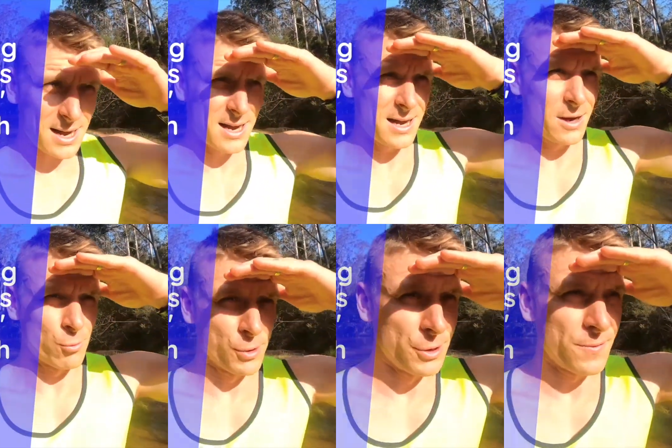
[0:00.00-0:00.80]

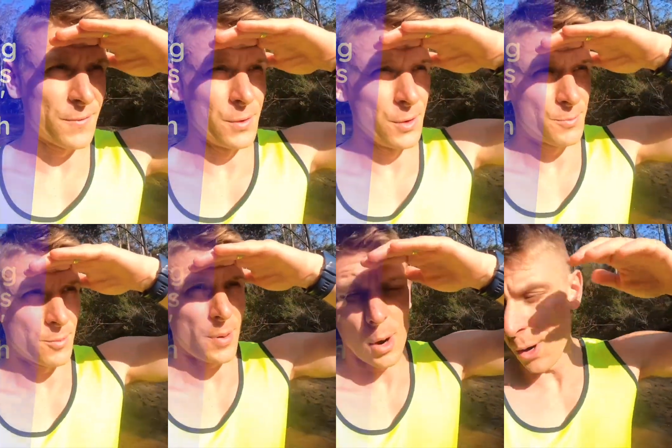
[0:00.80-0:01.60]
are real
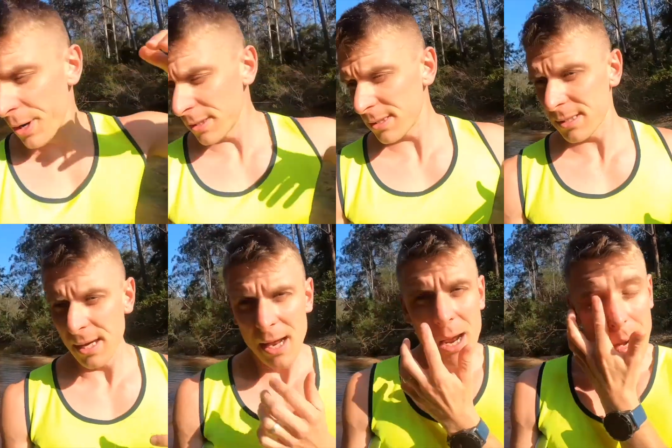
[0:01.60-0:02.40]
food
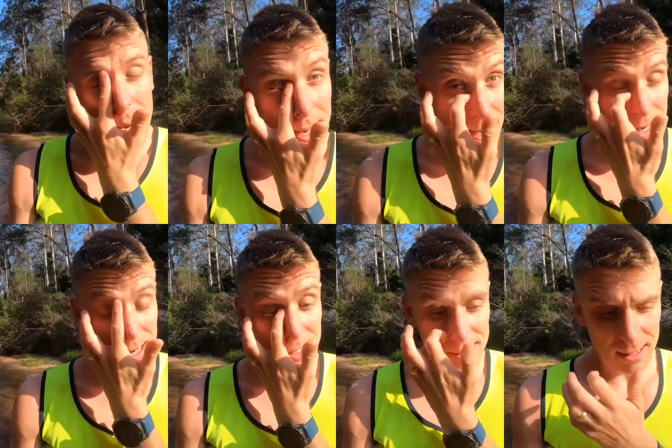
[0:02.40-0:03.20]
proponents
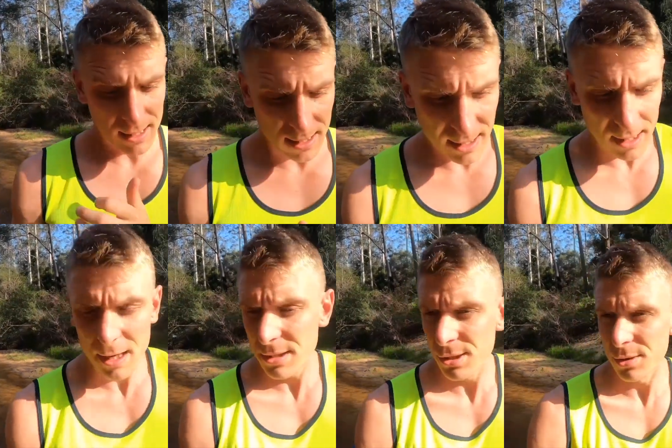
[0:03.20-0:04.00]
and
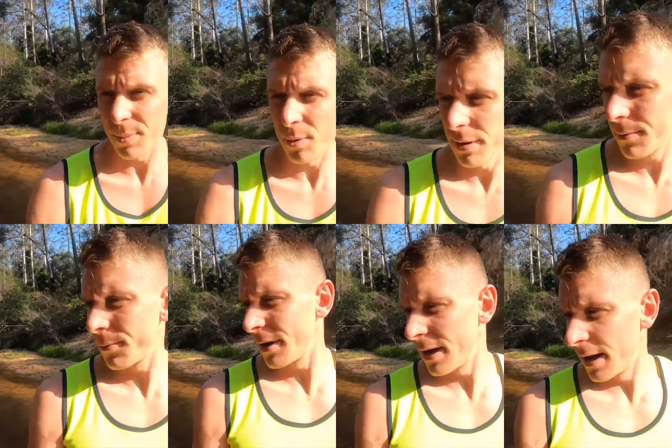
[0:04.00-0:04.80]
to the
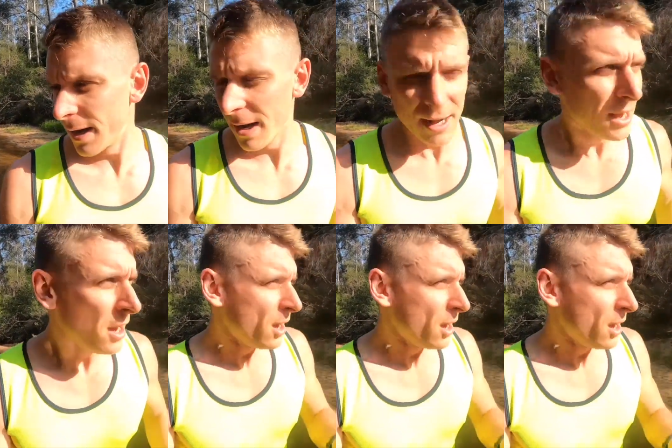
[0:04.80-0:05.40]
point where